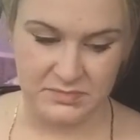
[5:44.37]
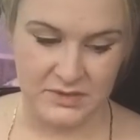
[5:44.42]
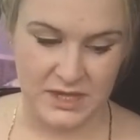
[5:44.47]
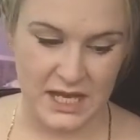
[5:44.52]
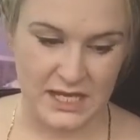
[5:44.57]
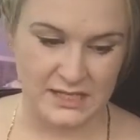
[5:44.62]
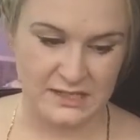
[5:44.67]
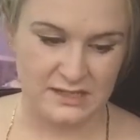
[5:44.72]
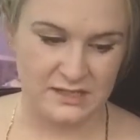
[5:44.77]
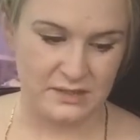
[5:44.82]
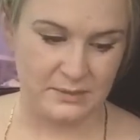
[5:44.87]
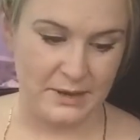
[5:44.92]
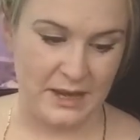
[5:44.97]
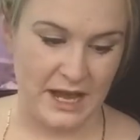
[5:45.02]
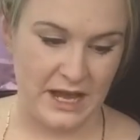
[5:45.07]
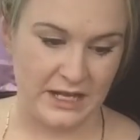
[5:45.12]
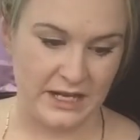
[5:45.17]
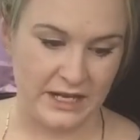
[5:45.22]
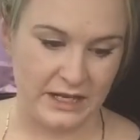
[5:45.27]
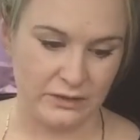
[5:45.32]
That's
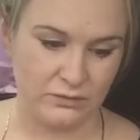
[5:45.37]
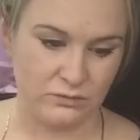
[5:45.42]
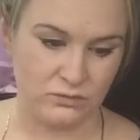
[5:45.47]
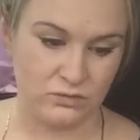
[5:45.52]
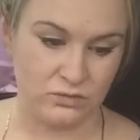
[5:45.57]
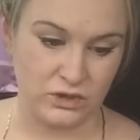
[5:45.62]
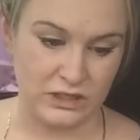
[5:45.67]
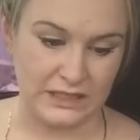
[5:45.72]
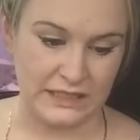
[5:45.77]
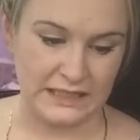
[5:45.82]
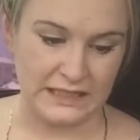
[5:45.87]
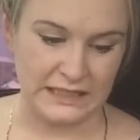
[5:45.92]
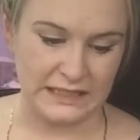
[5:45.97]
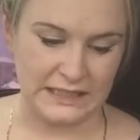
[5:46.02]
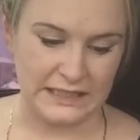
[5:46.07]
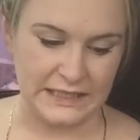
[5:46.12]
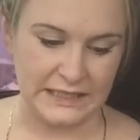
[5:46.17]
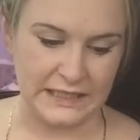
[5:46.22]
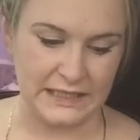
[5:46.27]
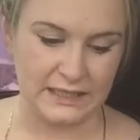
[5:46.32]
about it,
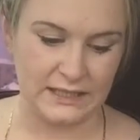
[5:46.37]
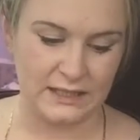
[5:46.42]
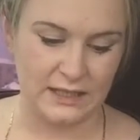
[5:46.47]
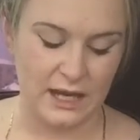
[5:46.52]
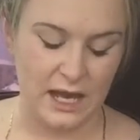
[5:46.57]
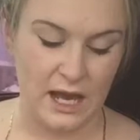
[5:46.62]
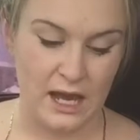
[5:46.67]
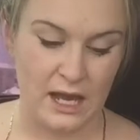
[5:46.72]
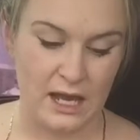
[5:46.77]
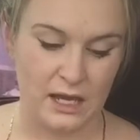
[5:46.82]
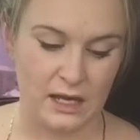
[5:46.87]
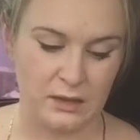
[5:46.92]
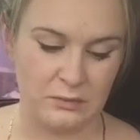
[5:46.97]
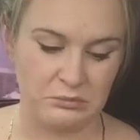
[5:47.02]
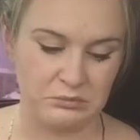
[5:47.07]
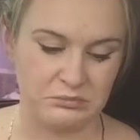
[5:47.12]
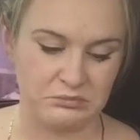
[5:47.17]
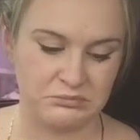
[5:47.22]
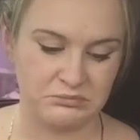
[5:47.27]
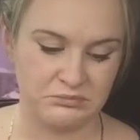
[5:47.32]
really.
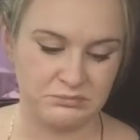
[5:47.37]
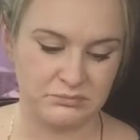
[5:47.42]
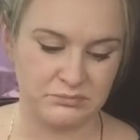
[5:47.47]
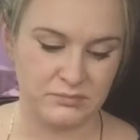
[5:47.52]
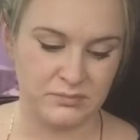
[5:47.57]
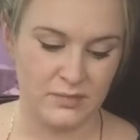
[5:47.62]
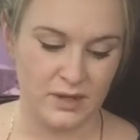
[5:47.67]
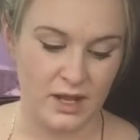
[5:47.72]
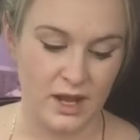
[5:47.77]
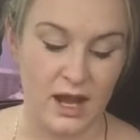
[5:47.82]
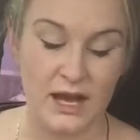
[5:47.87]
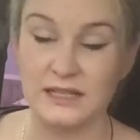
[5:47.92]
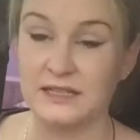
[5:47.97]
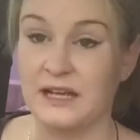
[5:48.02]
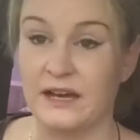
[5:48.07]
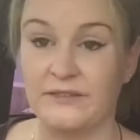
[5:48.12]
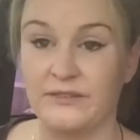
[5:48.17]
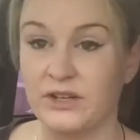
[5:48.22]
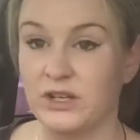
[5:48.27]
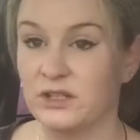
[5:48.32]
I
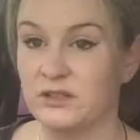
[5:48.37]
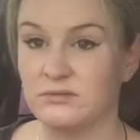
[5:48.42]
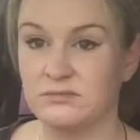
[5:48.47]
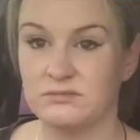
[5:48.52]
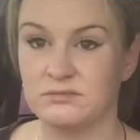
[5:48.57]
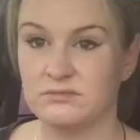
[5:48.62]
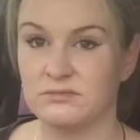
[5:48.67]
love it.